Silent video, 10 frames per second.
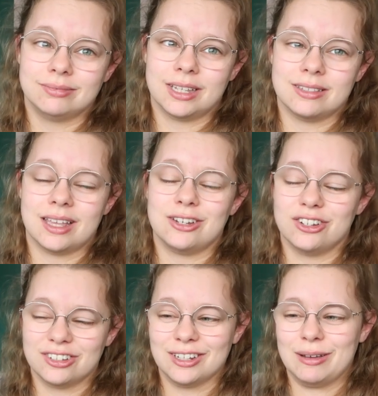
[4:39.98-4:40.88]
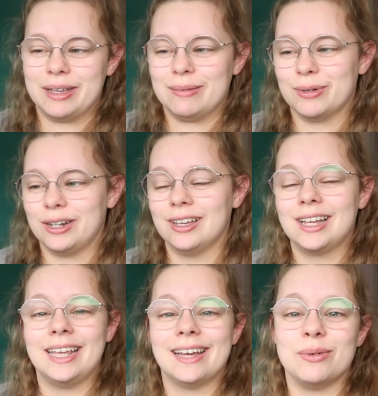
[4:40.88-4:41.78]
because they're just coming, but
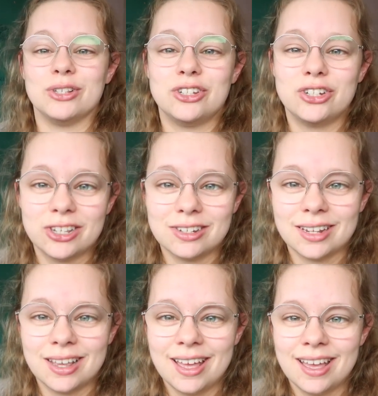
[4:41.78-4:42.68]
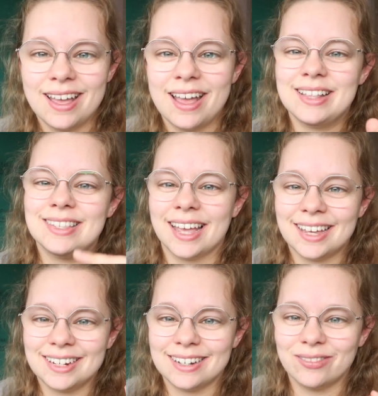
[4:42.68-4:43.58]
luckily I was just
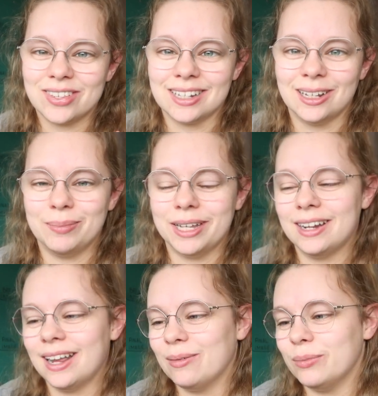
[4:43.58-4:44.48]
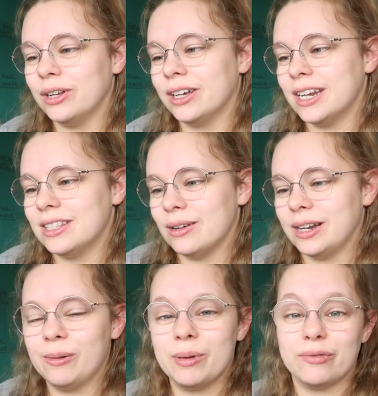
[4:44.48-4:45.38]
tidying up this little bit, and we're going to do a
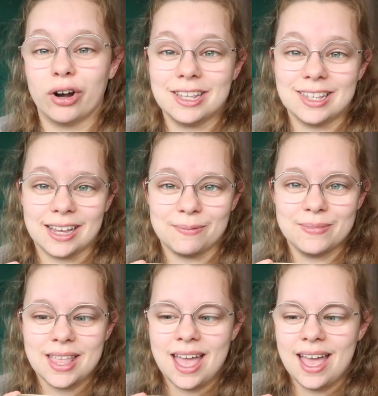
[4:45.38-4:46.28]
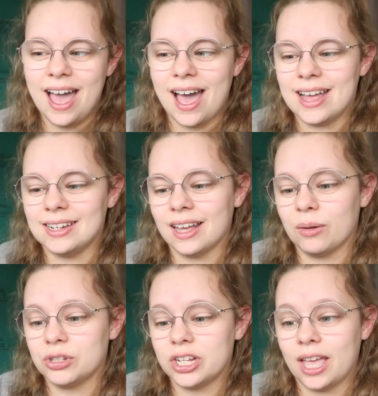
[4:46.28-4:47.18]
little bit of writing, and
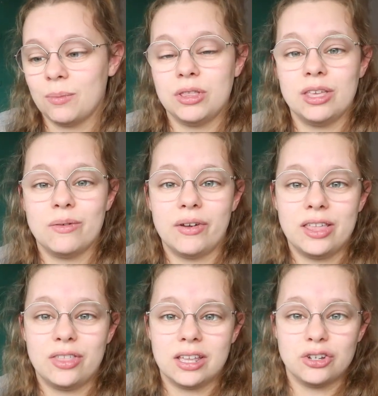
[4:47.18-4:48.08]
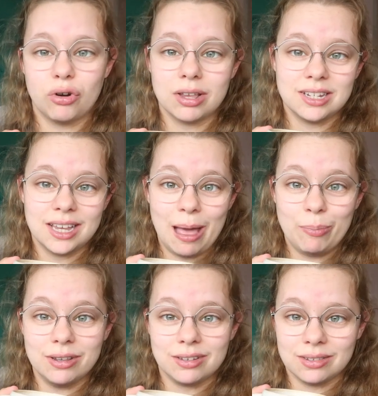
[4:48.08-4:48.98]
I will check in with you if anything drastic
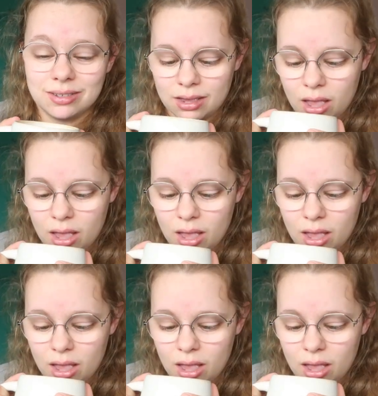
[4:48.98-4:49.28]
happens.